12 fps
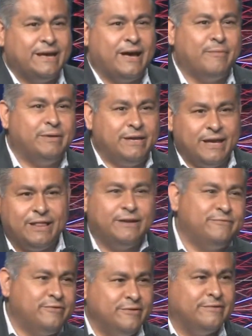I'll be
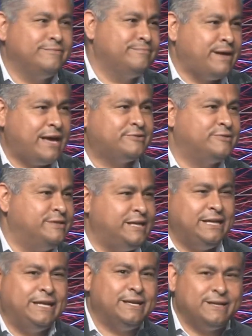yelling for Pastor
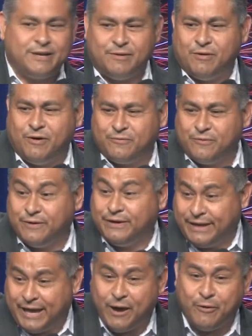Delia to come over
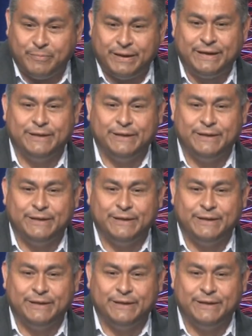and help me a